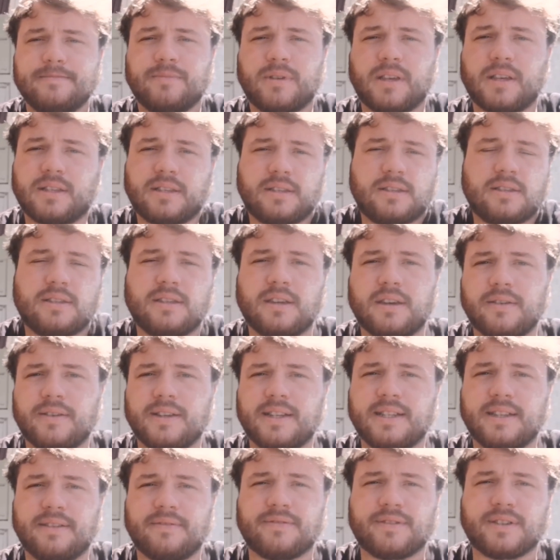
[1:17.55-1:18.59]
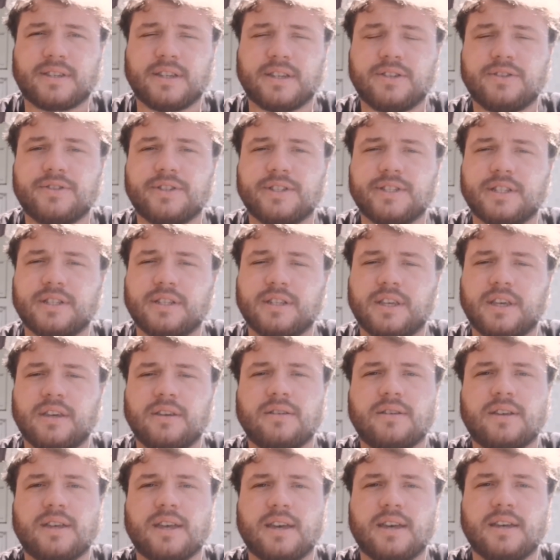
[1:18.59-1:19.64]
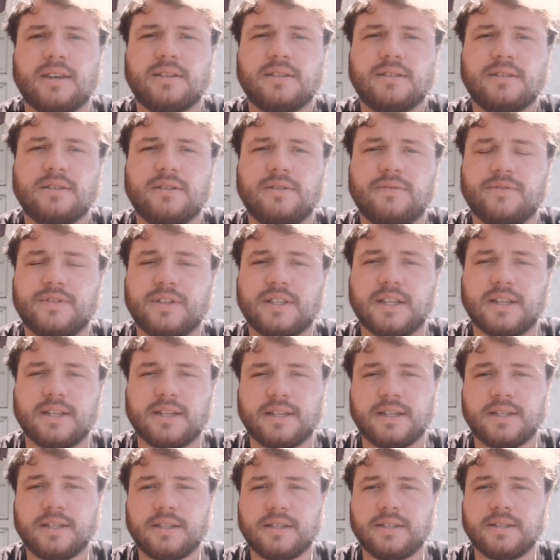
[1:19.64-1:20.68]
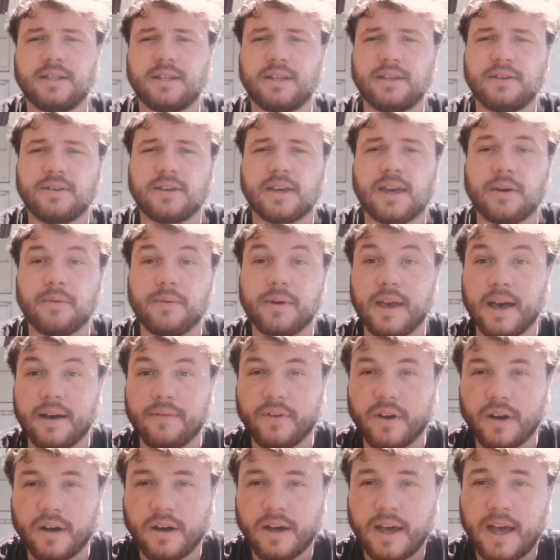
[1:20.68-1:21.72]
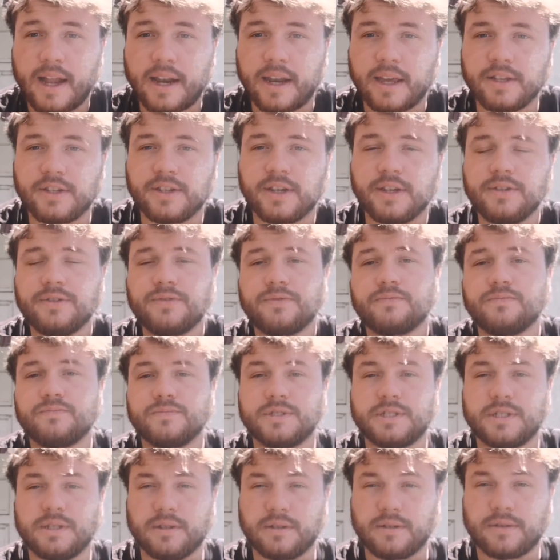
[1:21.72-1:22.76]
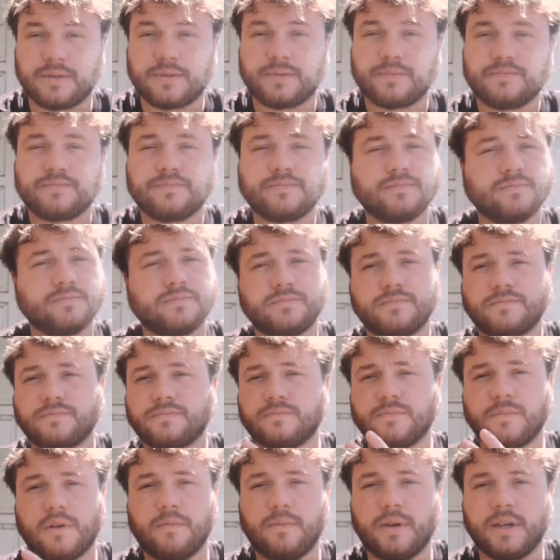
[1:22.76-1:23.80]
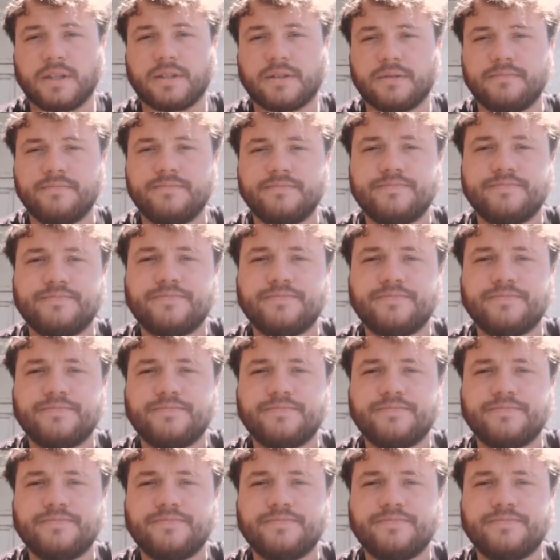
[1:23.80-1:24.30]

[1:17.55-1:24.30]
because it's a totally different country than the UK. Obviously in the UK we have our NHS, which is amazing.